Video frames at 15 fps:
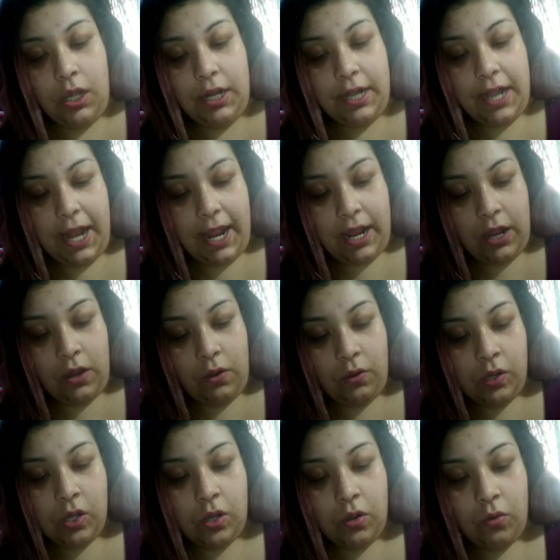
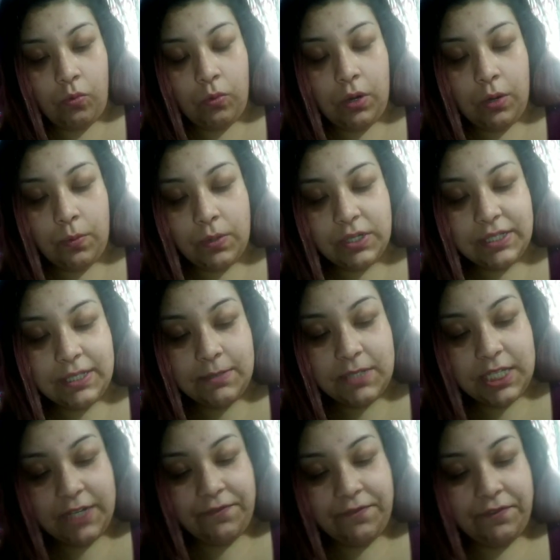Now, what were some
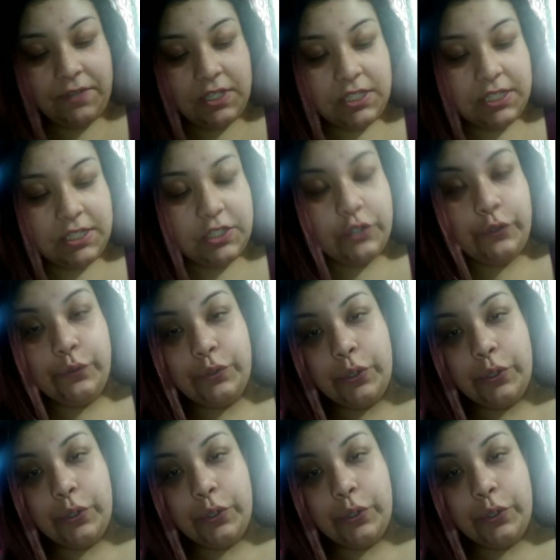differences you